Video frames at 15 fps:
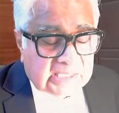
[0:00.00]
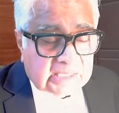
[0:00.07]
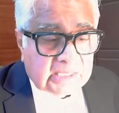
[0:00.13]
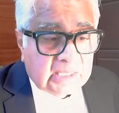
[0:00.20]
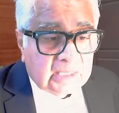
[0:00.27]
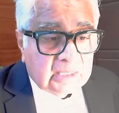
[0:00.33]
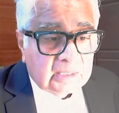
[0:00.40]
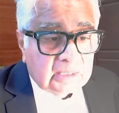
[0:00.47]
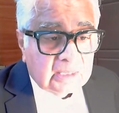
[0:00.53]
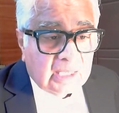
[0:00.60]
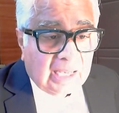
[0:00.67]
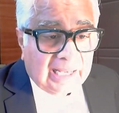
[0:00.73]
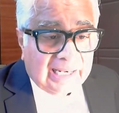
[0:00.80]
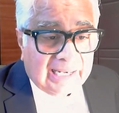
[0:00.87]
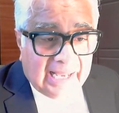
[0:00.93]
base
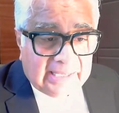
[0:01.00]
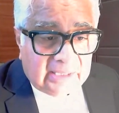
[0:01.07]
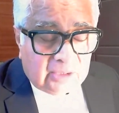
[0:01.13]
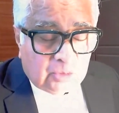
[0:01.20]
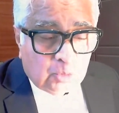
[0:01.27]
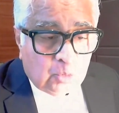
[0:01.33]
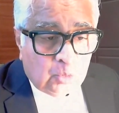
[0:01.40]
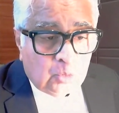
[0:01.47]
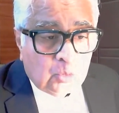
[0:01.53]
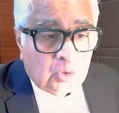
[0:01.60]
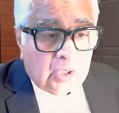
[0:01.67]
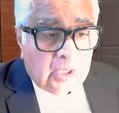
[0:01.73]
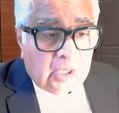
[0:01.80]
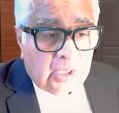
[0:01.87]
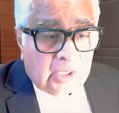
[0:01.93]
aligned
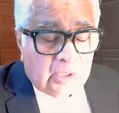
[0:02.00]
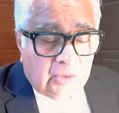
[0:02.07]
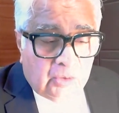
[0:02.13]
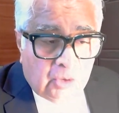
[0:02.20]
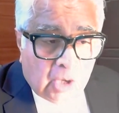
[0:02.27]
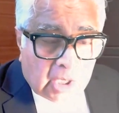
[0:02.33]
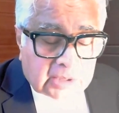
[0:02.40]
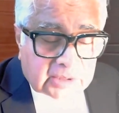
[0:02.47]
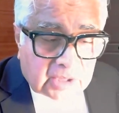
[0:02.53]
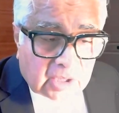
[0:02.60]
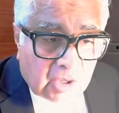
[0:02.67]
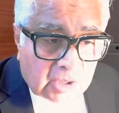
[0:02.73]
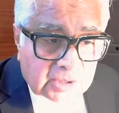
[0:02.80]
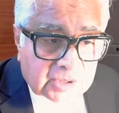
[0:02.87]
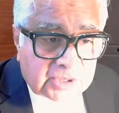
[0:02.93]
to not
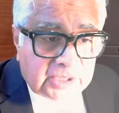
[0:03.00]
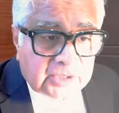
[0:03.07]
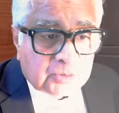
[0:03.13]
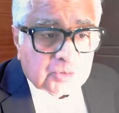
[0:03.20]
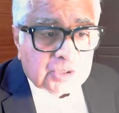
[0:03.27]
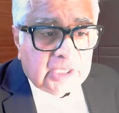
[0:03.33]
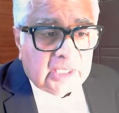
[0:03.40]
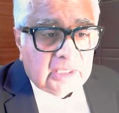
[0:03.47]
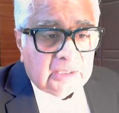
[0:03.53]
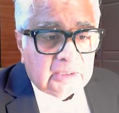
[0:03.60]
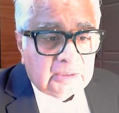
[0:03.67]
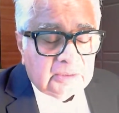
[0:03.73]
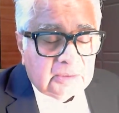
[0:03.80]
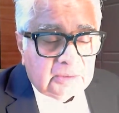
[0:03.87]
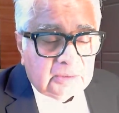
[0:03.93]
the
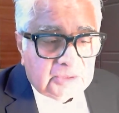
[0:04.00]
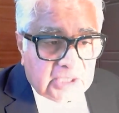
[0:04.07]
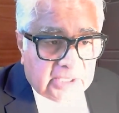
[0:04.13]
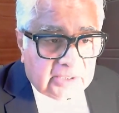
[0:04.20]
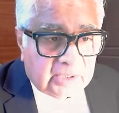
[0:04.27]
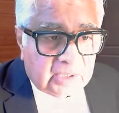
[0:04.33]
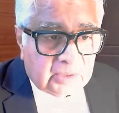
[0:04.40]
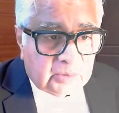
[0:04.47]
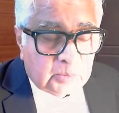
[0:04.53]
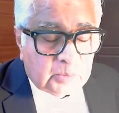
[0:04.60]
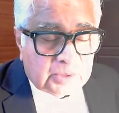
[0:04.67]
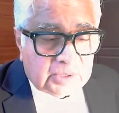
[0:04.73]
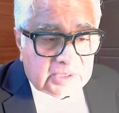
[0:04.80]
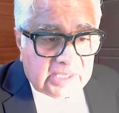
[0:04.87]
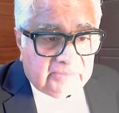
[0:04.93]
constitutional general
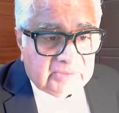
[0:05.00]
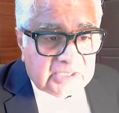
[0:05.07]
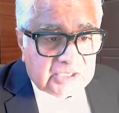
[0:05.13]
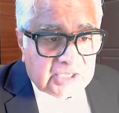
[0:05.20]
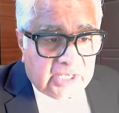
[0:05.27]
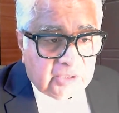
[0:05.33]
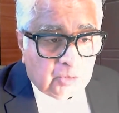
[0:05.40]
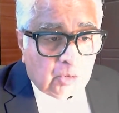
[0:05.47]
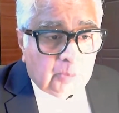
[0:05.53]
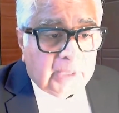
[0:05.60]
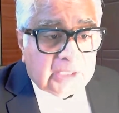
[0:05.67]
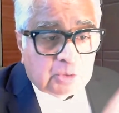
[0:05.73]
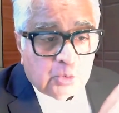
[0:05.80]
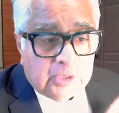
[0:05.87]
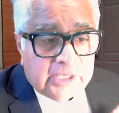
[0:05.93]
7th schedule,
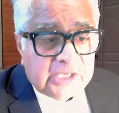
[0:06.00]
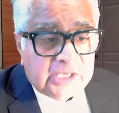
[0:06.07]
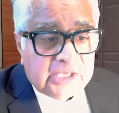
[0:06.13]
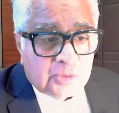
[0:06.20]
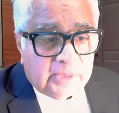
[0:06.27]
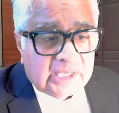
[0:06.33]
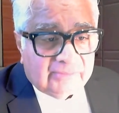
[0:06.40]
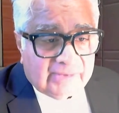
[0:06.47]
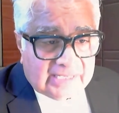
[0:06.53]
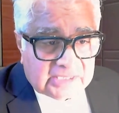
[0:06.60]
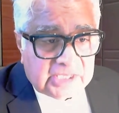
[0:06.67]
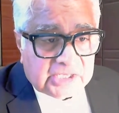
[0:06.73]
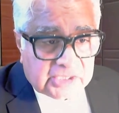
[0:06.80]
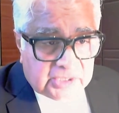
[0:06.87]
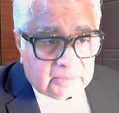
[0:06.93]
but to an instrument of
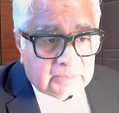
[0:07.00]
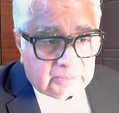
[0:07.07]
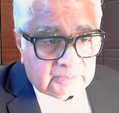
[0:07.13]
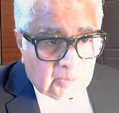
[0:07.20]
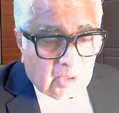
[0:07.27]
accession.